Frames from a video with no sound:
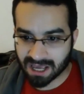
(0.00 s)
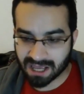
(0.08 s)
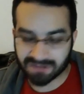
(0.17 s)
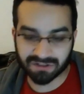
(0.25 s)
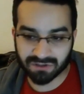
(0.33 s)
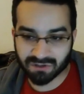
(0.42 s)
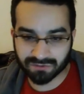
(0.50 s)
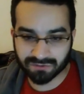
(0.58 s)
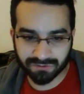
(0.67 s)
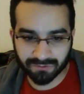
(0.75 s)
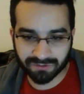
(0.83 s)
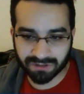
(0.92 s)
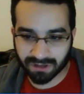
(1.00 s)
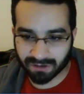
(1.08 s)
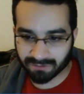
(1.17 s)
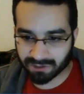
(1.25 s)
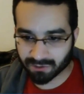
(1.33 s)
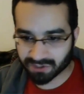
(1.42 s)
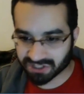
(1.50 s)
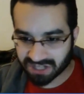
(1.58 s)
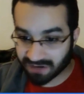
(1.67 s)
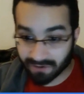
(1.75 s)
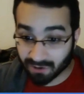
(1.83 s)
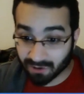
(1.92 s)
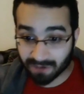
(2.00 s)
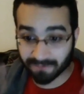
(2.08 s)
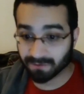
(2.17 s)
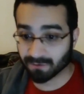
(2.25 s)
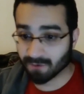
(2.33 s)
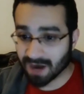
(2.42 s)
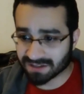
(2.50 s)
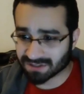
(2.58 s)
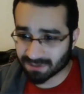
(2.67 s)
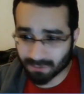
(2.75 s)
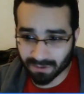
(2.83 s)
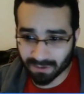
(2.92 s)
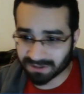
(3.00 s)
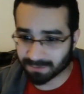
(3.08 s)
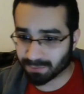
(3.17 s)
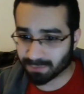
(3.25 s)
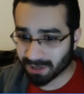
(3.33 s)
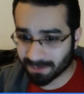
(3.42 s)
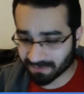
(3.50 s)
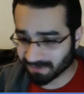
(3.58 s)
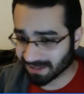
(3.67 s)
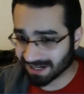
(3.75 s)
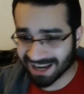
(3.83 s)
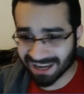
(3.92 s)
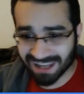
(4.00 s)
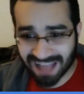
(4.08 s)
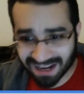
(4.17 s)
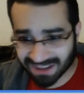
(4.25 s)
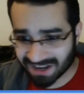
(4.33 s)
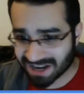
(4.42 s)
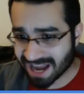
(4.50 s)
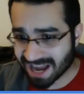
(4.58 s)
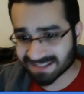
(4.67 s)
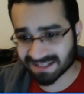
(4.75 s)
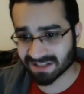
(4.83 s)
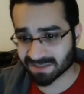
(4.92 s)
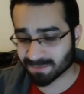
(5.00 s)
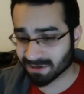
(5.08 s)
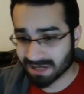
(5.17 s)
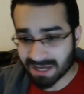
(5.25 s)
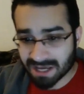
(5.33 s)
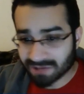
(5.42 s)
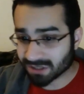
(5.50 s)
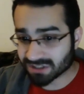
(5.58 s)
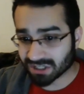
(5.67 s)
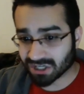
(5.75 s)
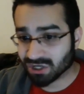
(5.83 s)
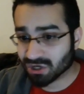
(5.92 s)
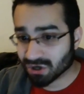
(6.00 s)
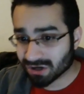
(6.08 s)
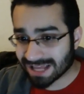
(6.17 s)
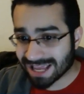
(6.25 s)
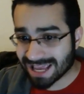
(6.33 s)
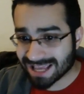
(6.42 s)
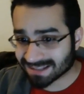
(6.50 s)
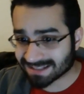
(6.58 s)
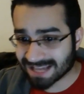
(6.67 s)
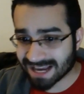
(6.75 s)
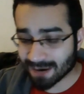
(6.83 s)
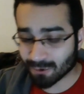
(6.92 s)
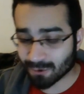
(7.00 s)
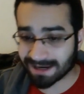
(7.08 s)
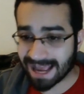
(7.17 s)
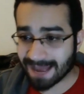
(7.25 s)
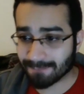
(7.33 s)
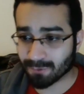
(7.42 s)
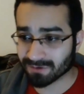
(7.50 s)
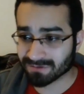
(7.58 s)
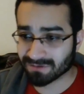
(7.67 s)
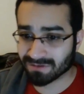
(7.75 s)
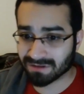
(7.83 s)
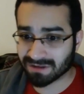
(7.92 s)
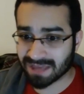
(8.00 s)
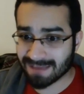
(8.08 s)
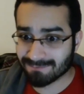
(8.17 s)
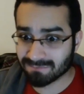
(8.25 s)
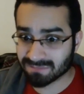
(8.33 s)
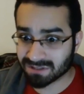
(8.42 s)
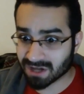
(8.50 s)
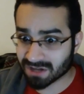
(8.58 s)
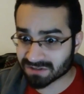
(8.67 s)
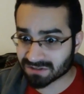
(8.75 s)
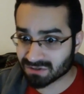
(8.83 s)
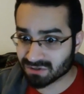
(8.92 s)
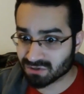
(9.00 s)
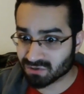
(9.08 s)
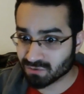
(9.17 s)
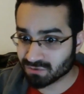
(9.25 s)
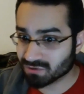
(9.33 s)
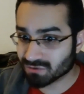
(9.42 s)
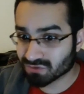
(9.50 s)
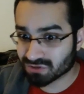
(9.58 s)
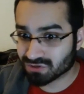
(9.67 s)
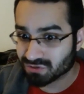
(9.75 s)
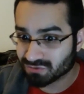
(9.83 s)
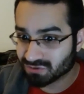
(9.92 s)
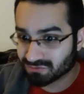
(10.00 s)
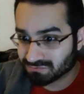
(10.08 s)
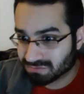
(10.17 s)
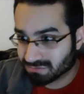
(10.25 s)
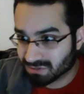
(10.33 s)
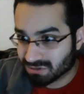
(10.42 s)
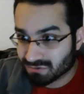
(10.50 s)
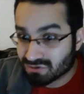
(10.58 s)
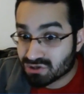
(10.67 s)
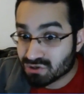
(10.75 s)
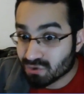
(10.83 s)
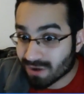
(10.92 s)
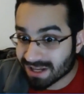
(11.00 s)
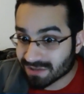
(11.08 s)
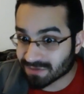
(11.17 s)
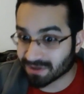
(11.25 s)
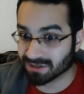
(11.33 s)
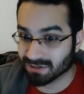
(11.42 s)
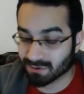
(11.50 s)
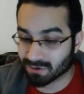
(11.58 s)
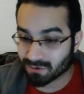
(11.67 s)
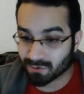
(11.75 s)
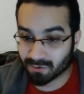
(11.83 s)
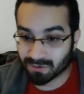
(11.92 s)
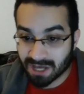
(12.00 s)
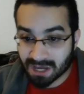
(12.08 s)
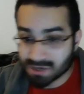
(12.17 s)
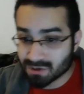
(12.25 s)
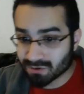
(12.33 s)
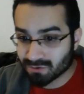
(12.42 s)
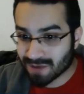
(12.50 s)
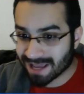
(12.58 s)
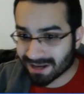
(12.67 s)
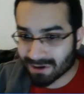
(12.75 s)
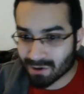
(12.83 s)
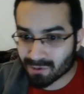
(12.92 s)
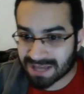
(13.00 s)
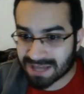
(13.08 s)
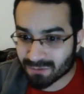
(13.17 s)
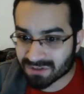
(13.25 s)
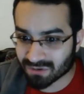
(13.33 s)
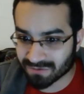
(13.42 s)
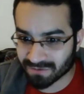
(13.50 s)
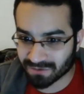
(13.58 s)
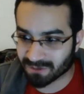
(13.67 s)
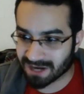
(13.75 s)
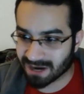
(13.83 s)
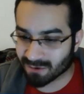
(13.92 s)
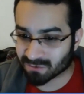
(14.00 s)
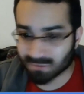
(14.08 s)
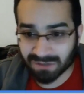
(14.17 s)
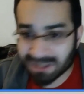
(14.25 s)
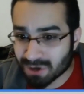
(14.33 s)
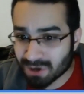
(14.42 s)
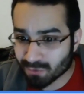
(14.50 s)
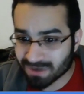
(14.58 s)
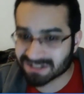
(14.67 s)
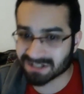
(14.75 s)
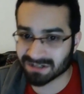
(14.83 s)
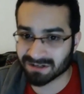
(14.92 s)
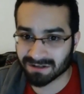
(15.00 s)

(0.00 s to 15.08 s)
And so you, you, you know, you were just kind of along for the ride, so you were willing to pull up with like a lot of the nonsense. But there's a good eight to ten hour gap where the game doesn't do, you don't do, you, you don't do anything. You go to a whole, you go, you hang out in a hotel resort for three hours for really no reason.